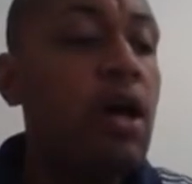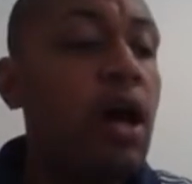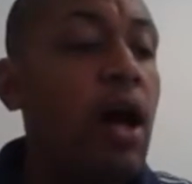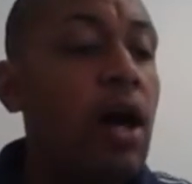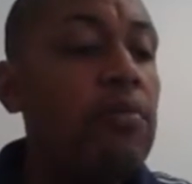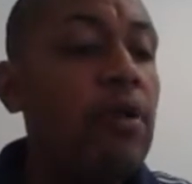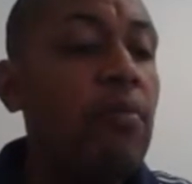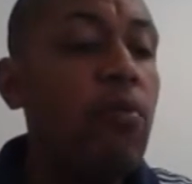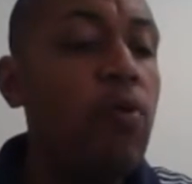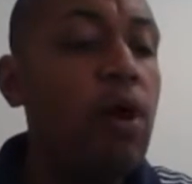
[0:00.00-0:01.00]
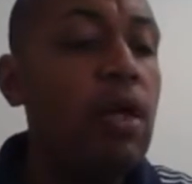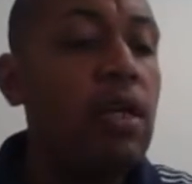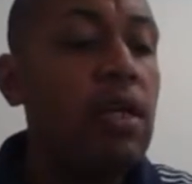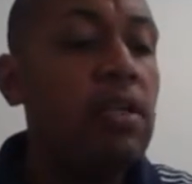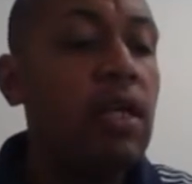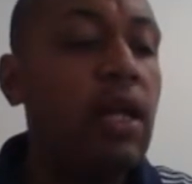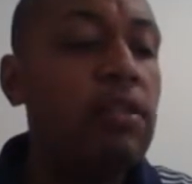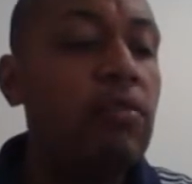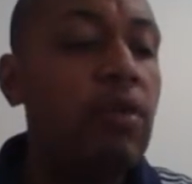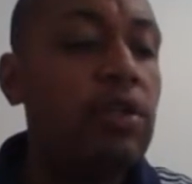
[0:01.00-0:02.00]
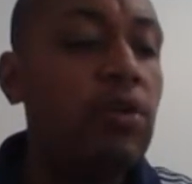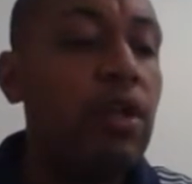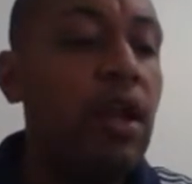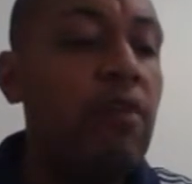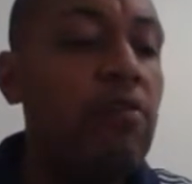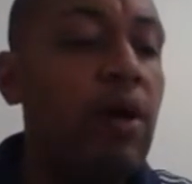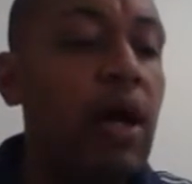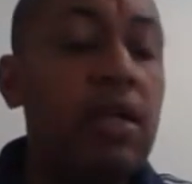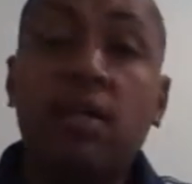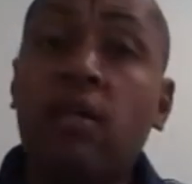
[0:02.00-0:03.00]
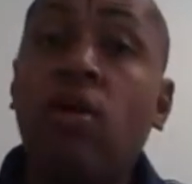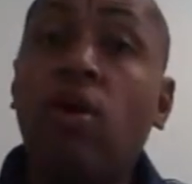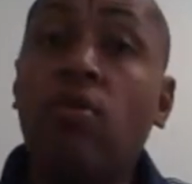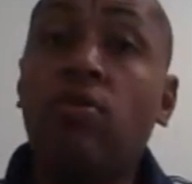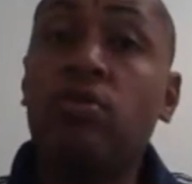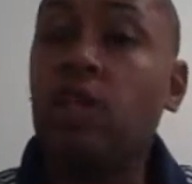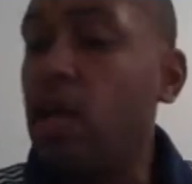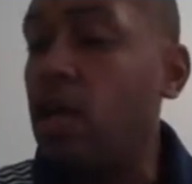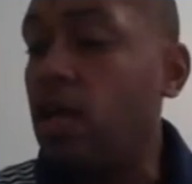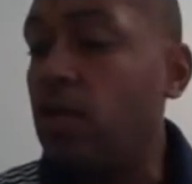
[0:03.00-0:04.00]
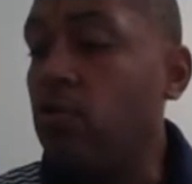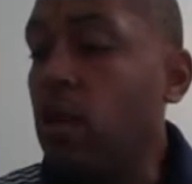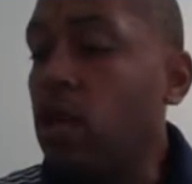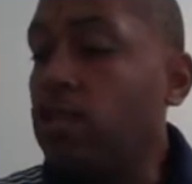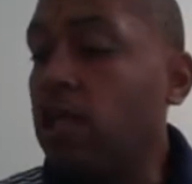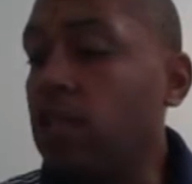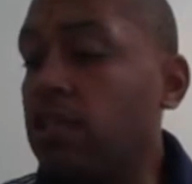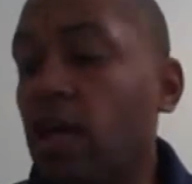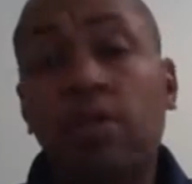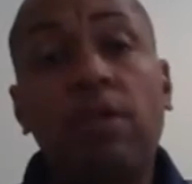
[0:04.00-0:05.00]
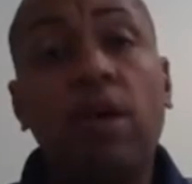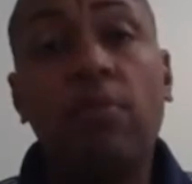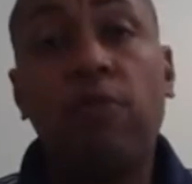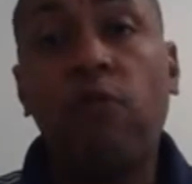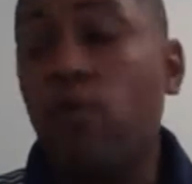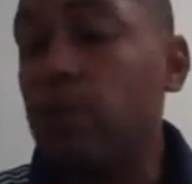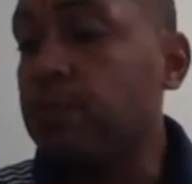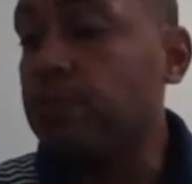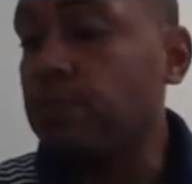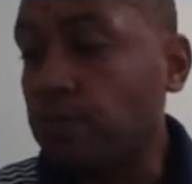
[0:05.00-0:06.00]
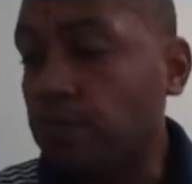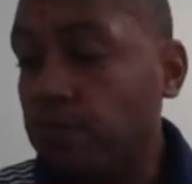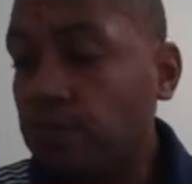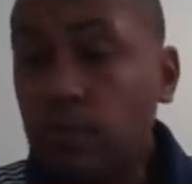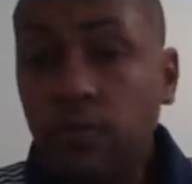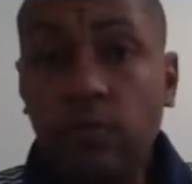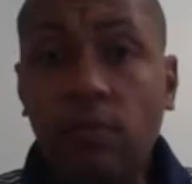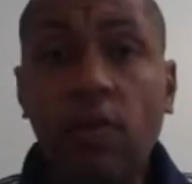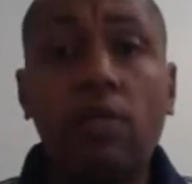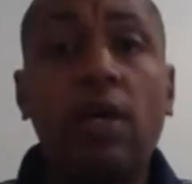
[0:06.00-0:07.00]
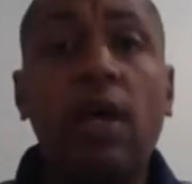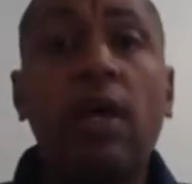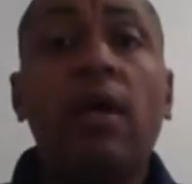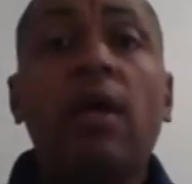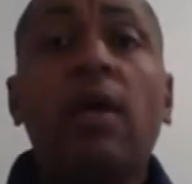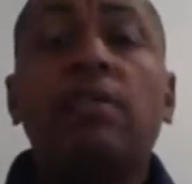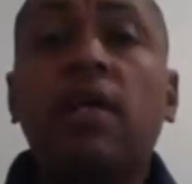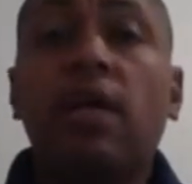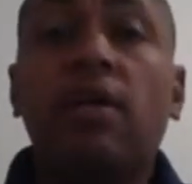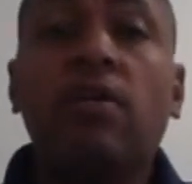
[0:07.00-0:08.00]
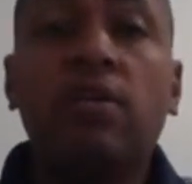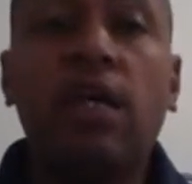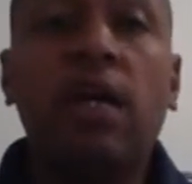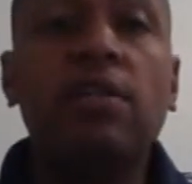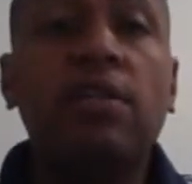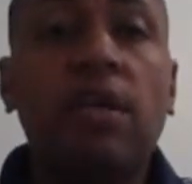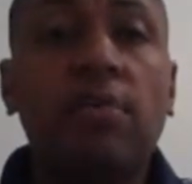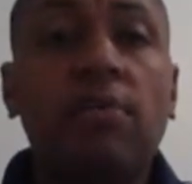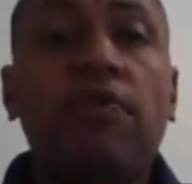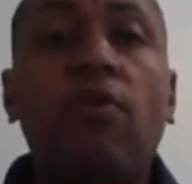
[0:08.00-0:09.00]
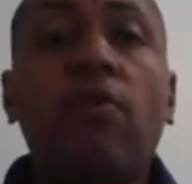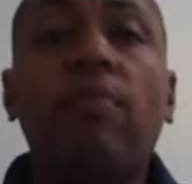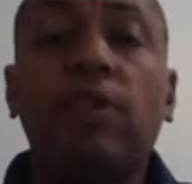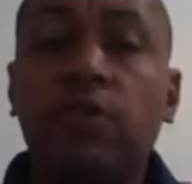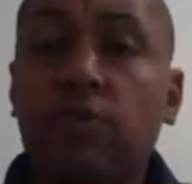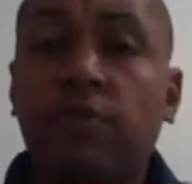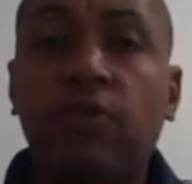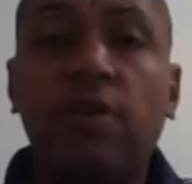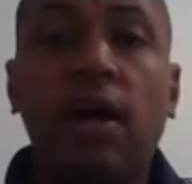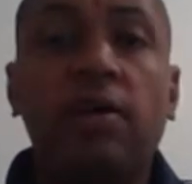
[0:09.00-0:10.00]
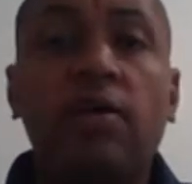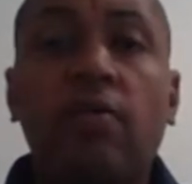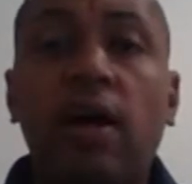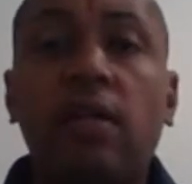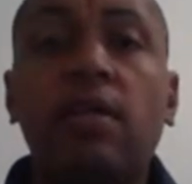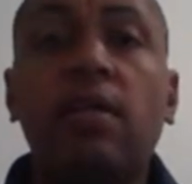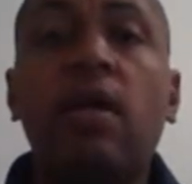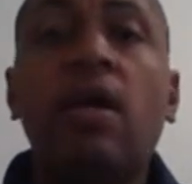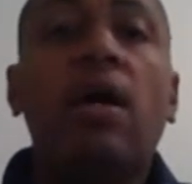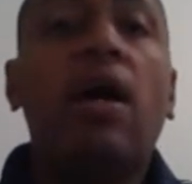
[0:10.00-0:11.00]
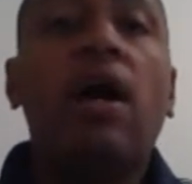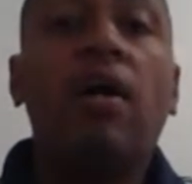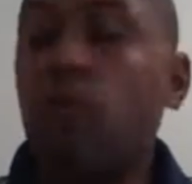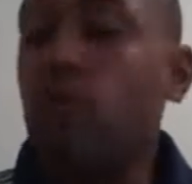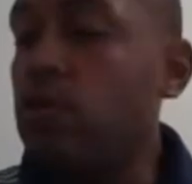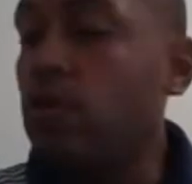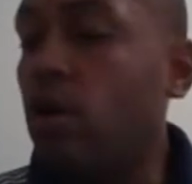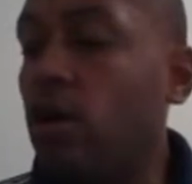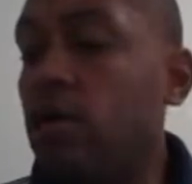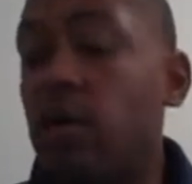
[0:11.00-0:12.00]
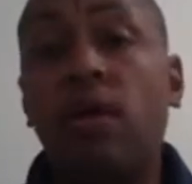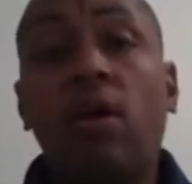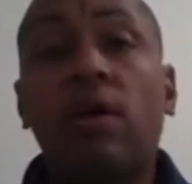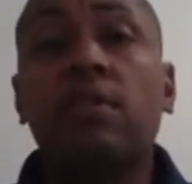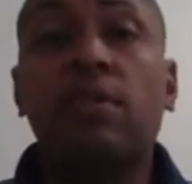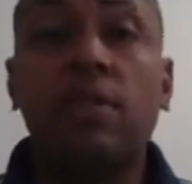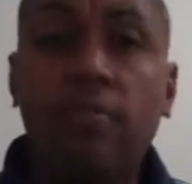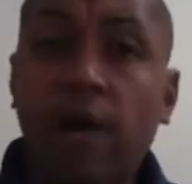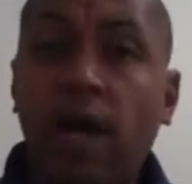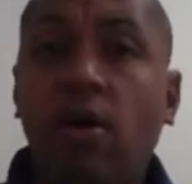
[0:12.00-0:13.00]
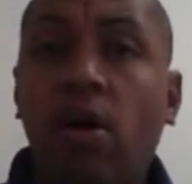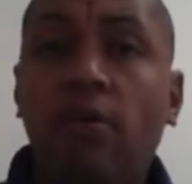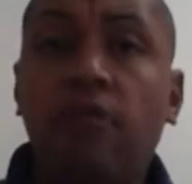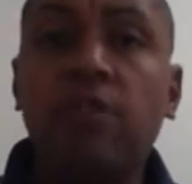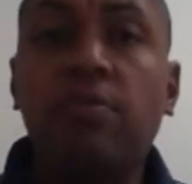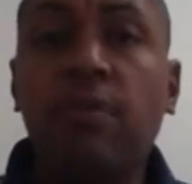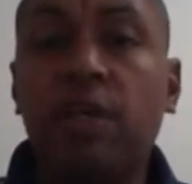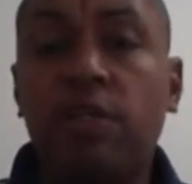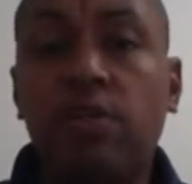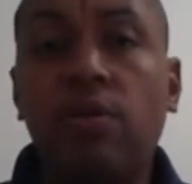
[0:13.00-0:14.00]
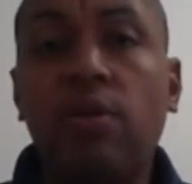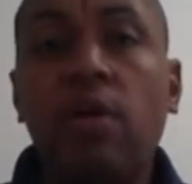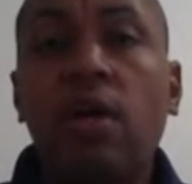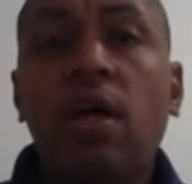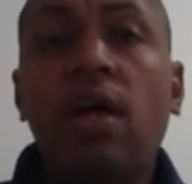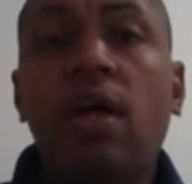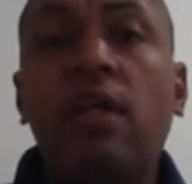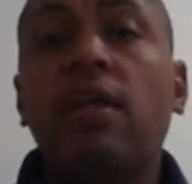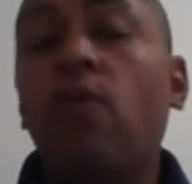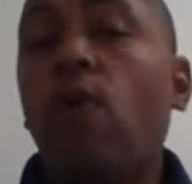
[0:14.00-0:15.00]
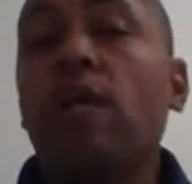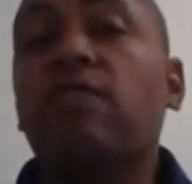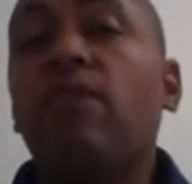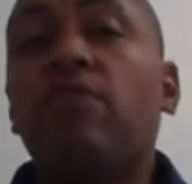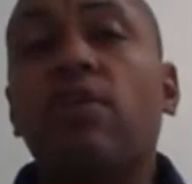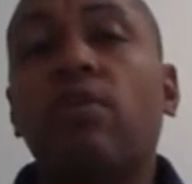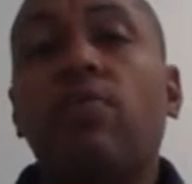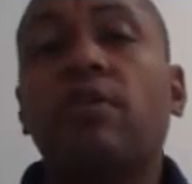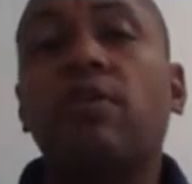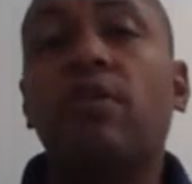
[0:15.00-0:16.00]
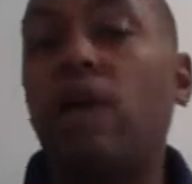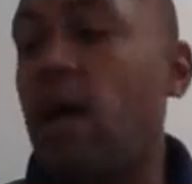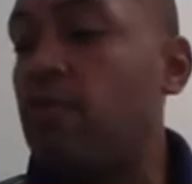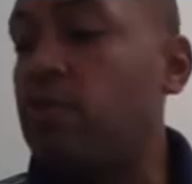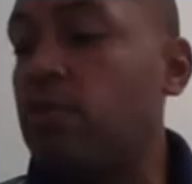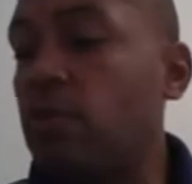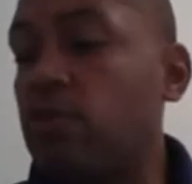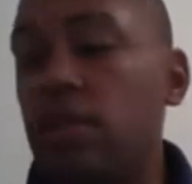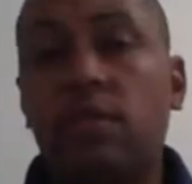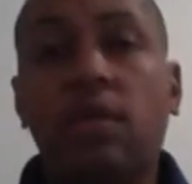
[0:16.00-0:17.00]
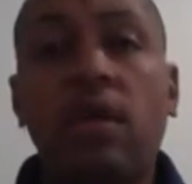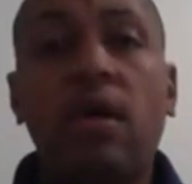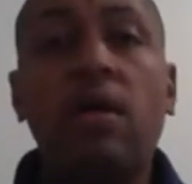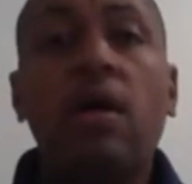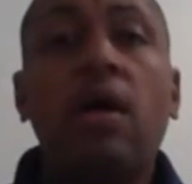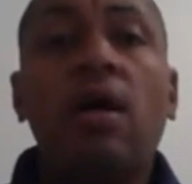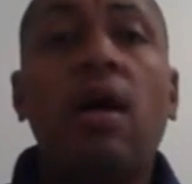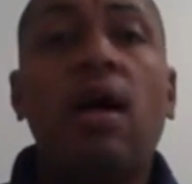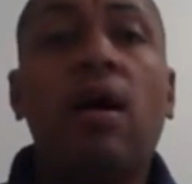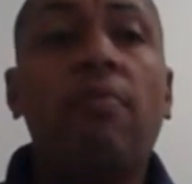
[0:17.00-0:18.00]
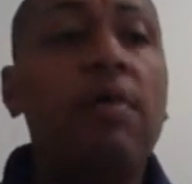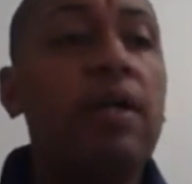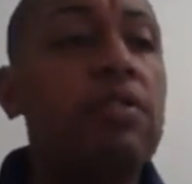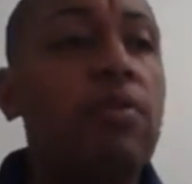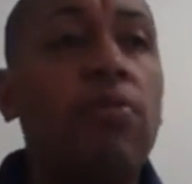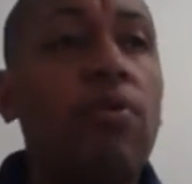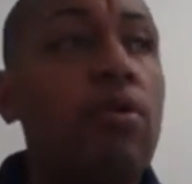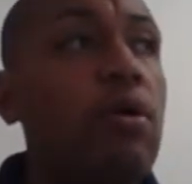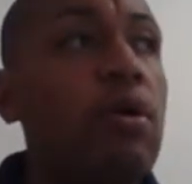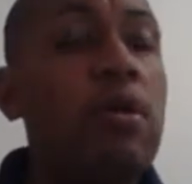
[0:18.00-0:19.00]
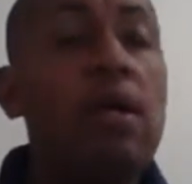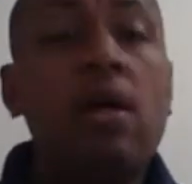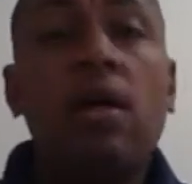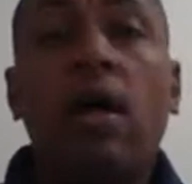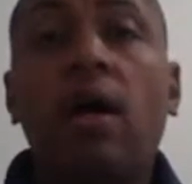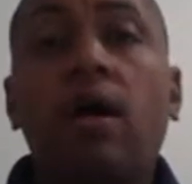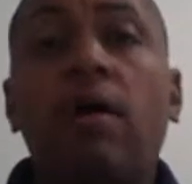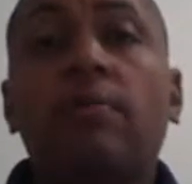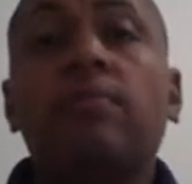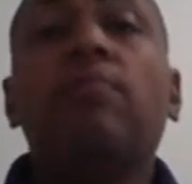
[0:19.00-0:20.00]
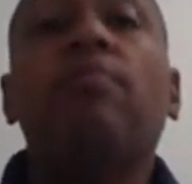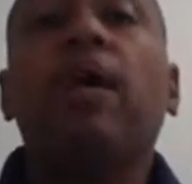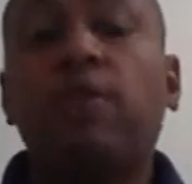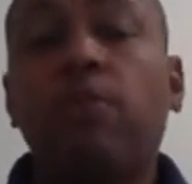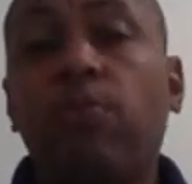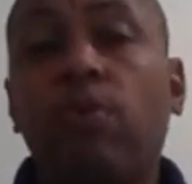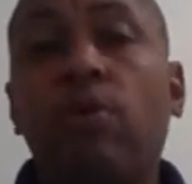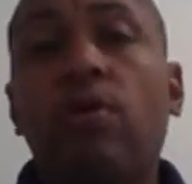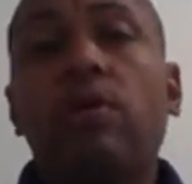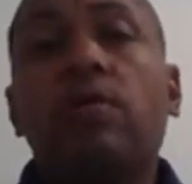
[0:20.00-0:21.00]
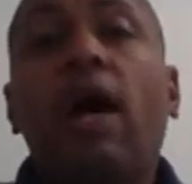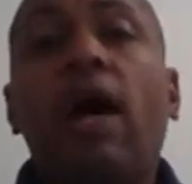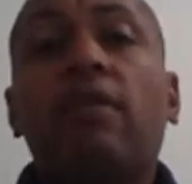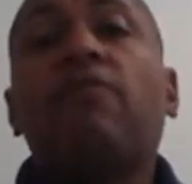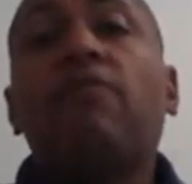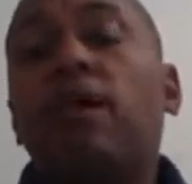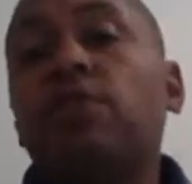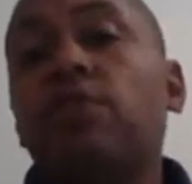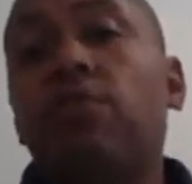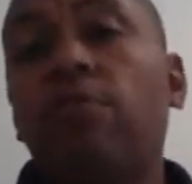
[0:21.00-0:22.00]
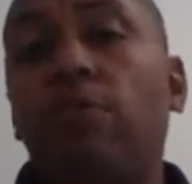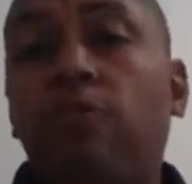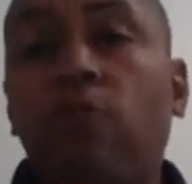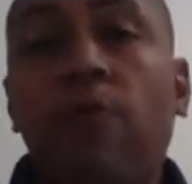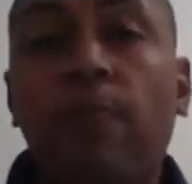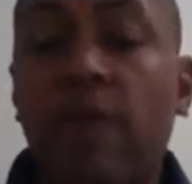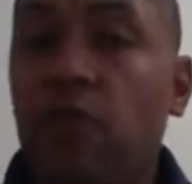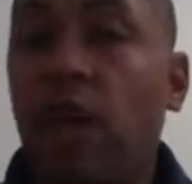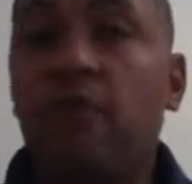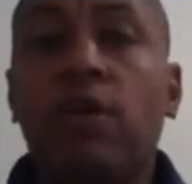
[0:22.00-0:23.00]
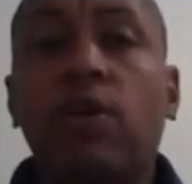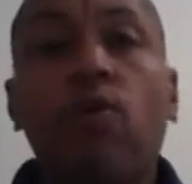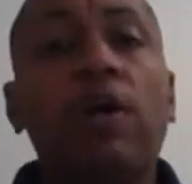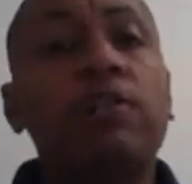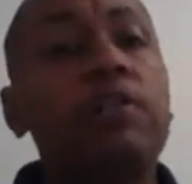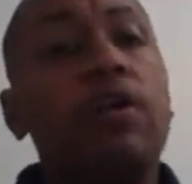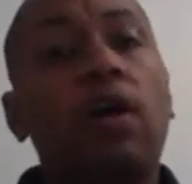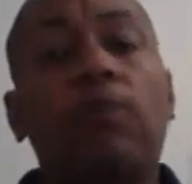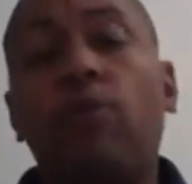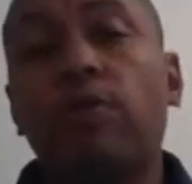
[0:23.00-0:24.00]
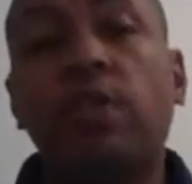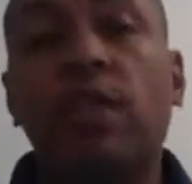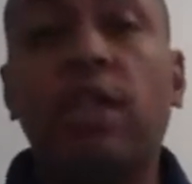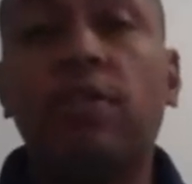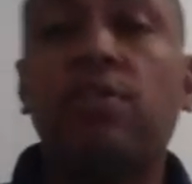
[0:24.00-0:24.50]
Number one is I like to make sure that everybody goes and checks out the W-4. Okay, go check out your W-4. Make sure it's filled out correctly. When you log into your back office and make sure, and then watch that video back there that Ivy Stokes has done, based upon how to fill out your W-4. If you have any questions, call the person that got you